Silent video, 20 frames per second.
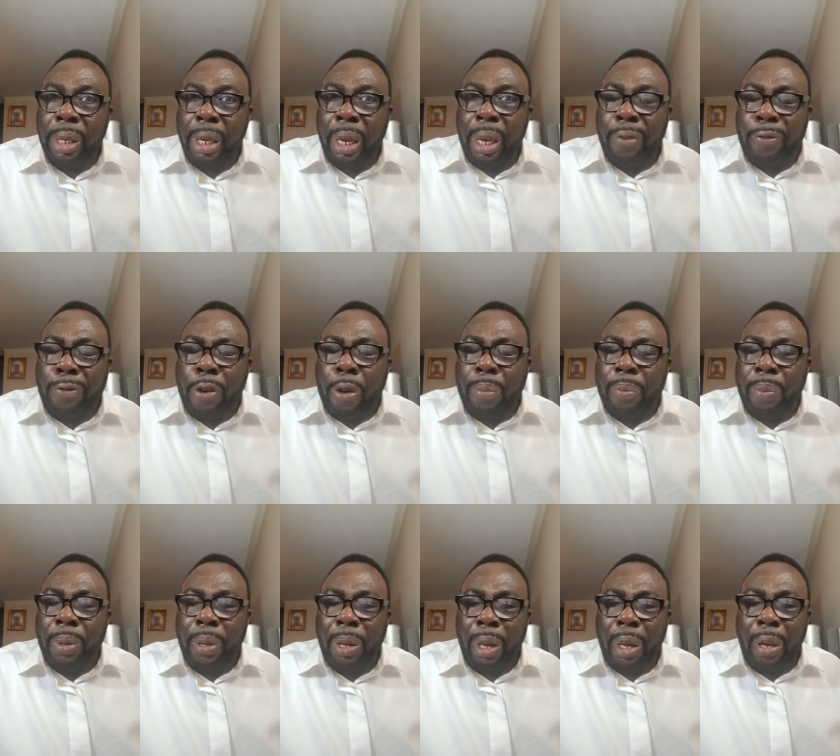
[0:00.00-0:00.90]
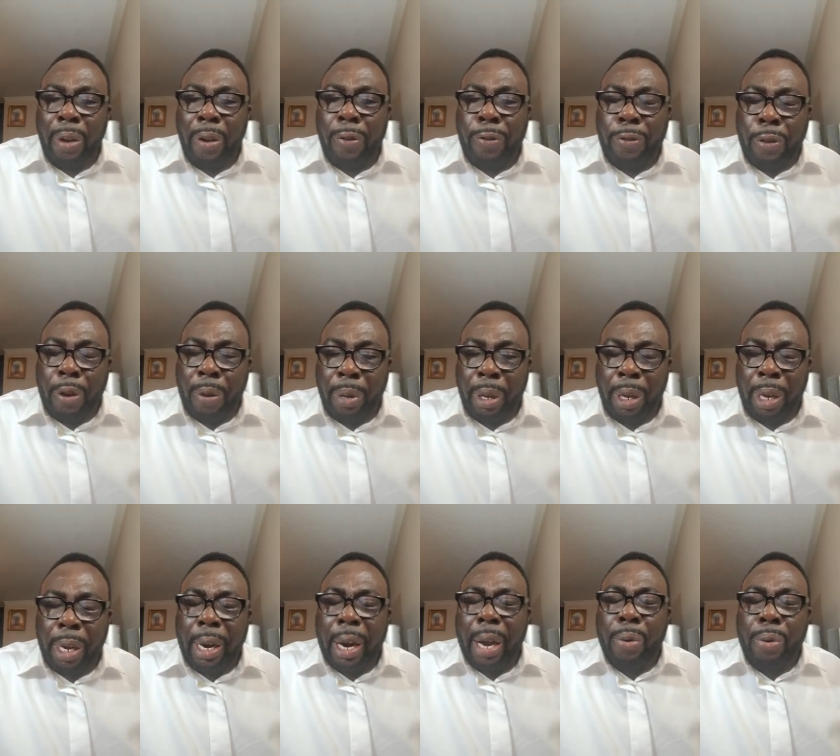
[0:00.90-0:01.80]
And from,
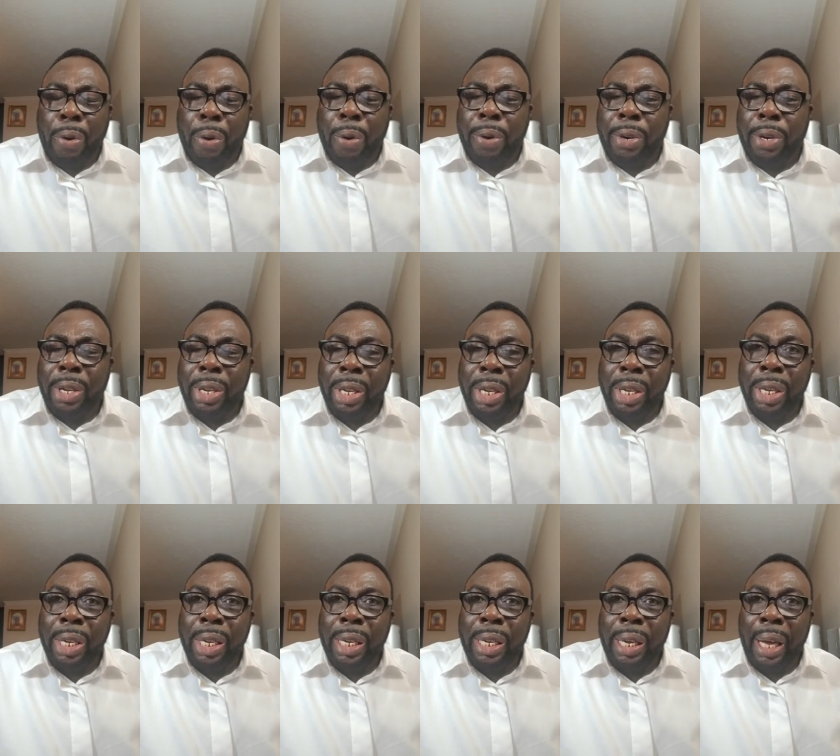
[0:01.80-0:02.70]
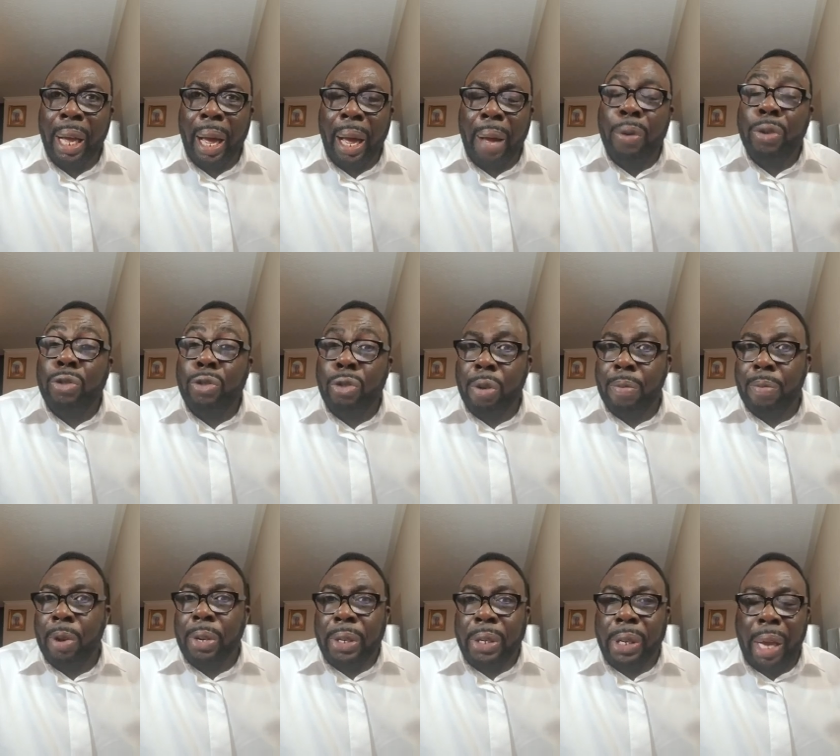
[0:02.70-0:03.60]
from Grant Road, I was
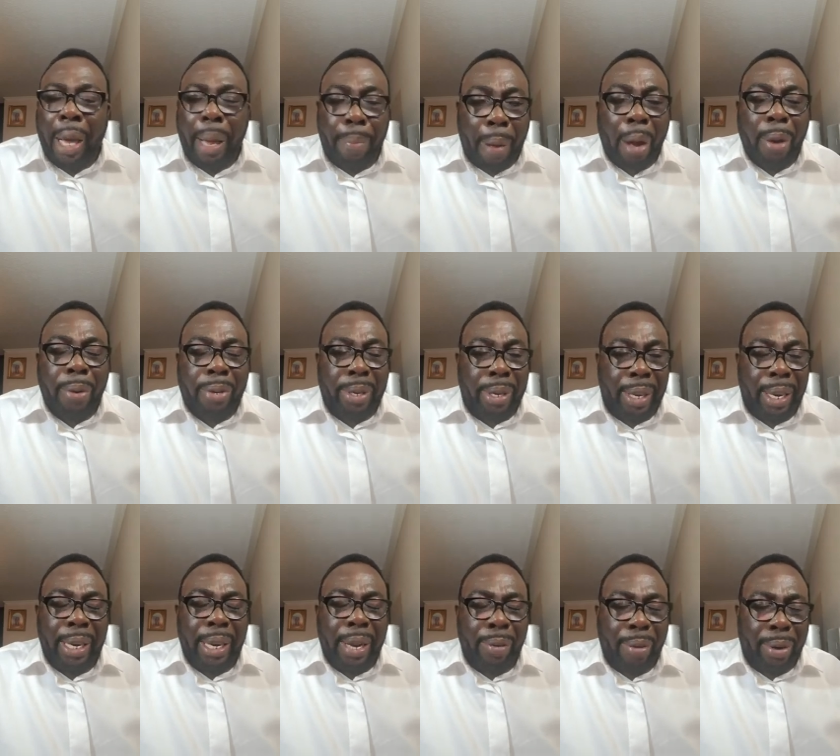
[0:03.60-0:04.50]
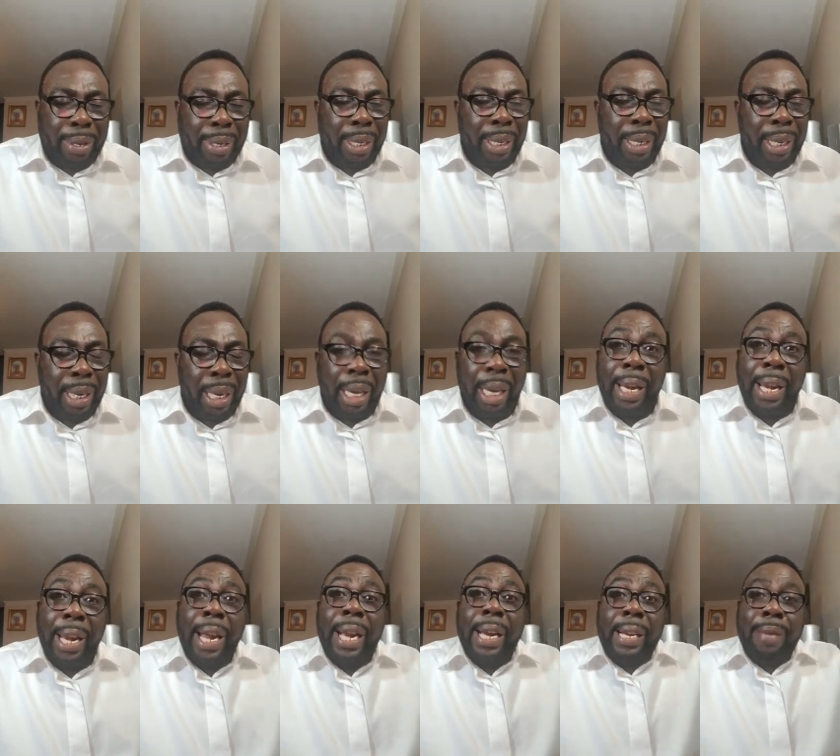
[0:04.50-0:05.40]
almost about and there was a
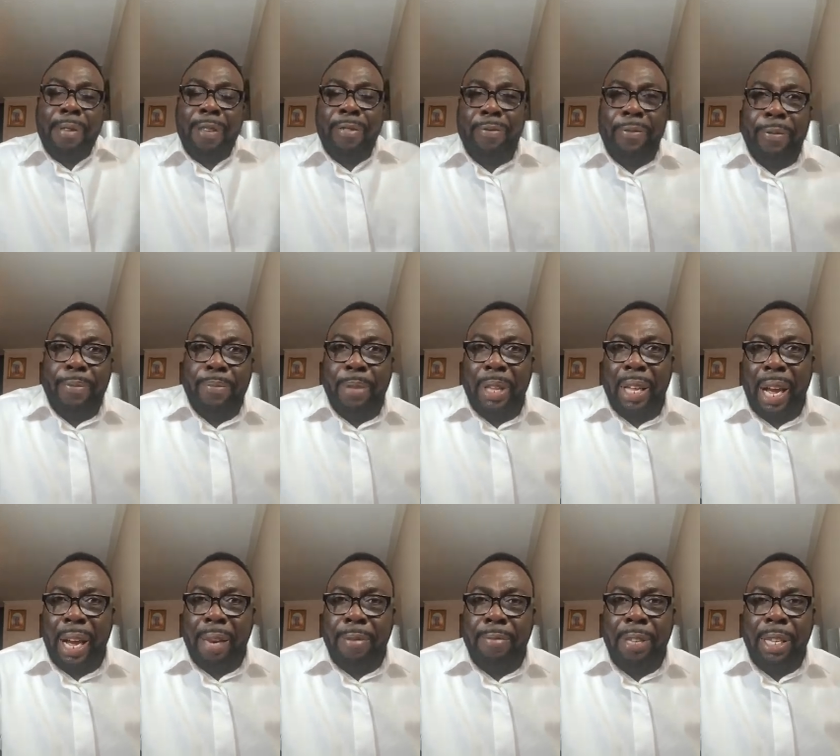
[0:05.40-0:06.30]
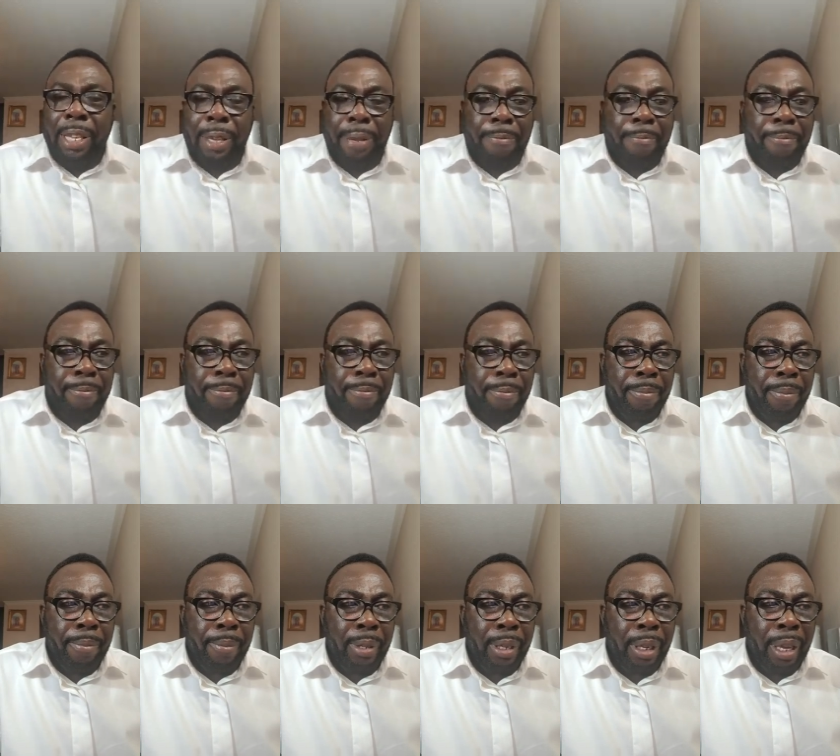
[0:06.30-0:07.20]
lady behind me
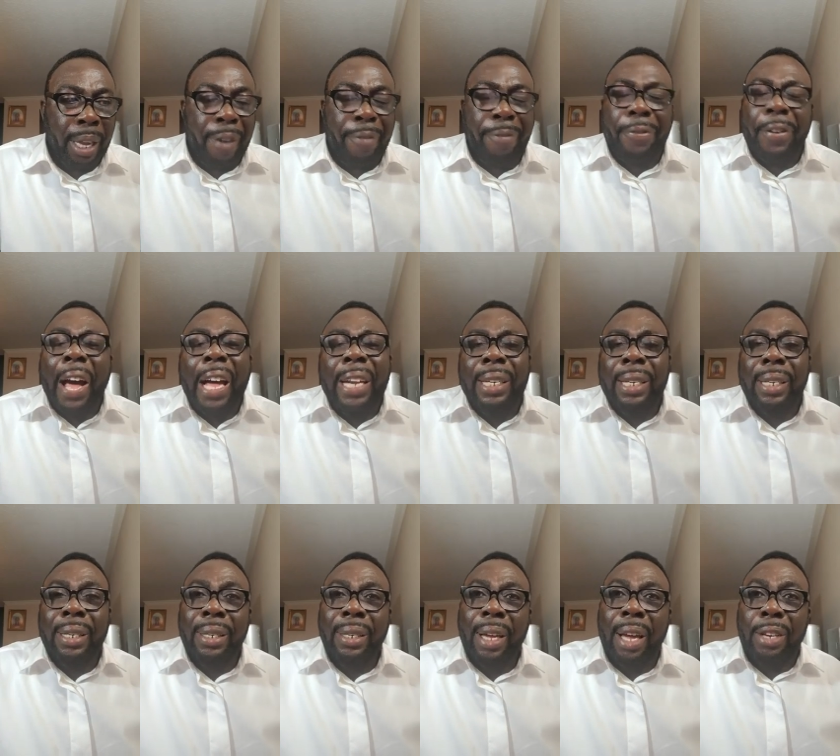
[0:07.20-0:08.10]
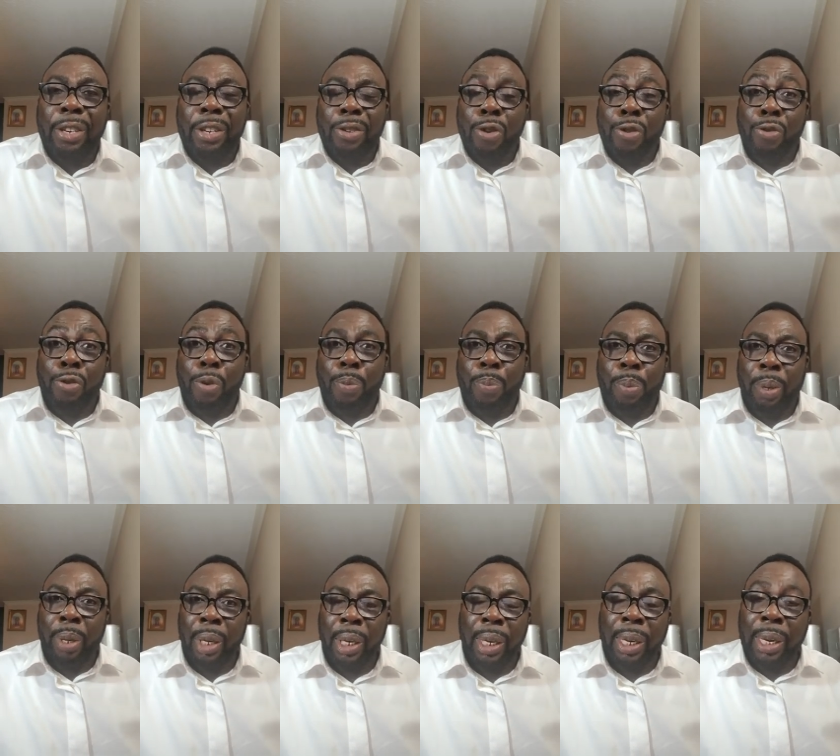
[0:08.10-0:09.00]
a van. I did not know
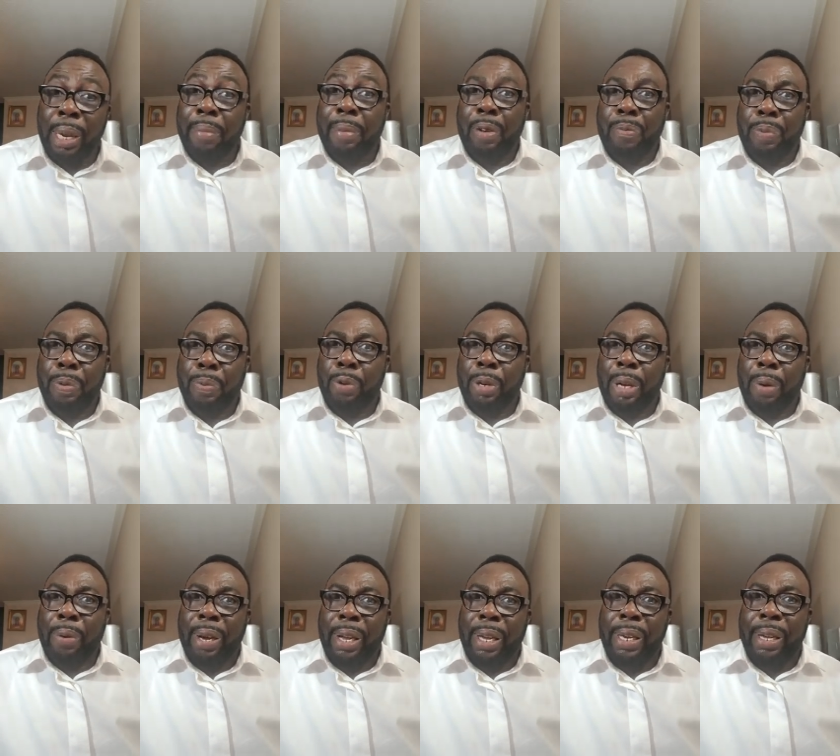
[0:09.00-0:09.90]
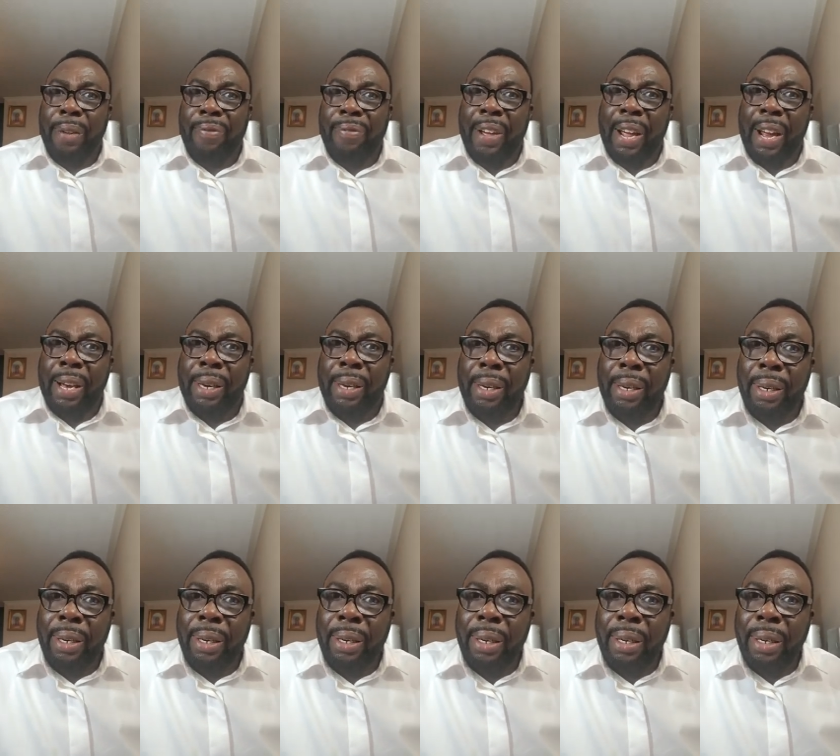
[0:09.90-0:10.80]
the number of people that were in the van.
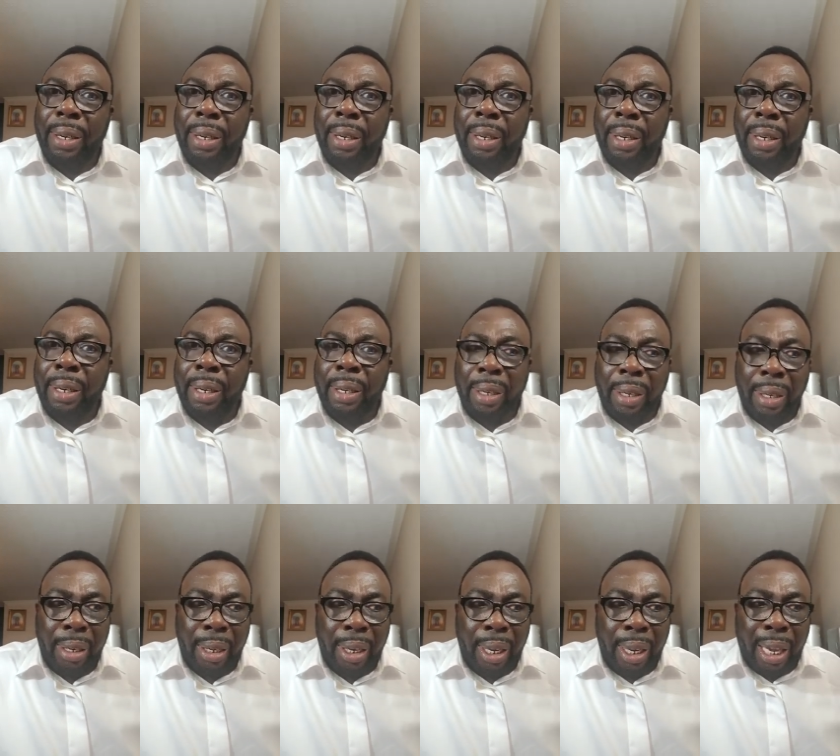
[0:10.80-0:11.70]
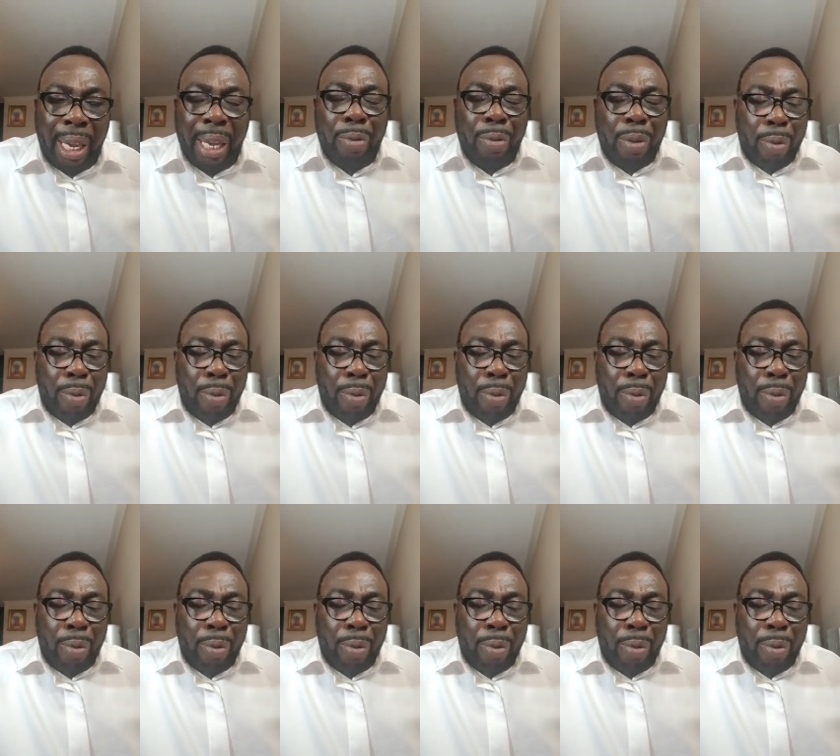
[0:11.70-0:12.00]
And